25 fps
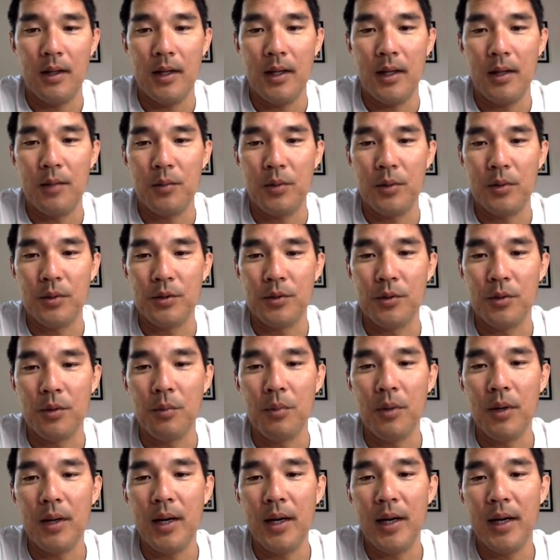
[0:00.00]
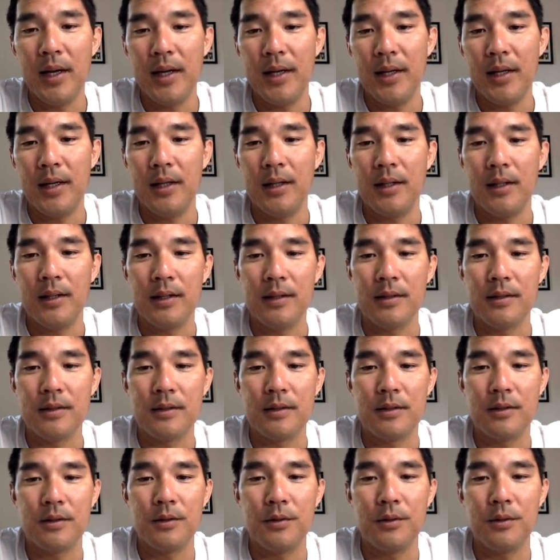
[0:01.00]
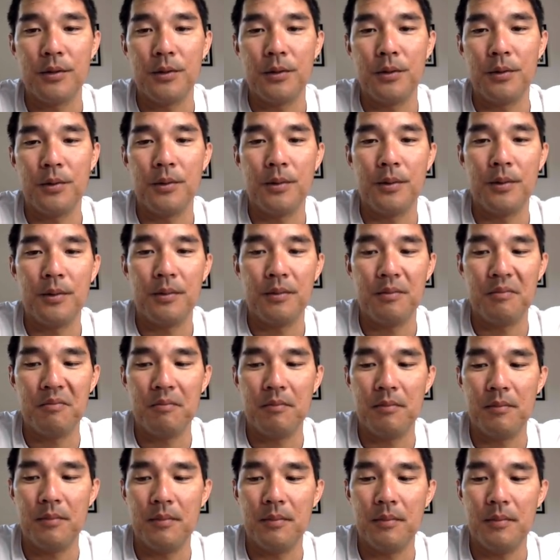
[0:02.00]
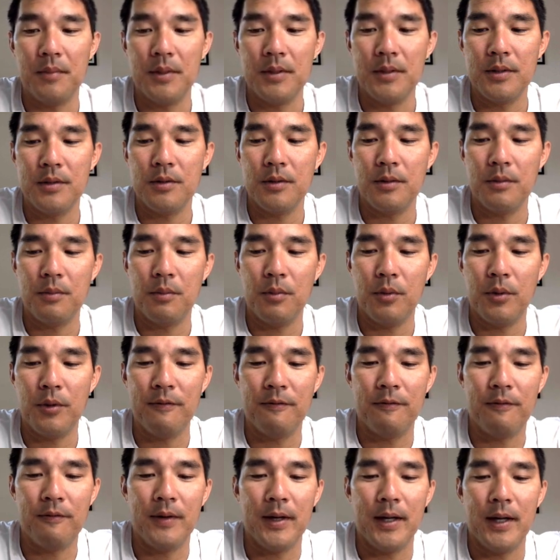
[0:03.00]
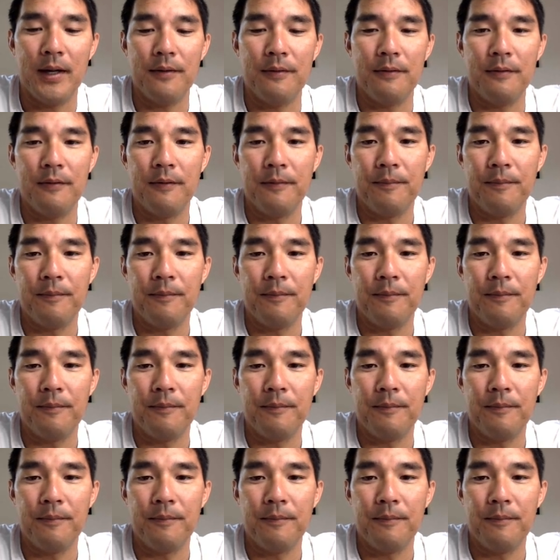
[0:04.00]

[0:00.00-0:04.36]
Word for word: and we'll do a buy. Let's do, let's do a 0.5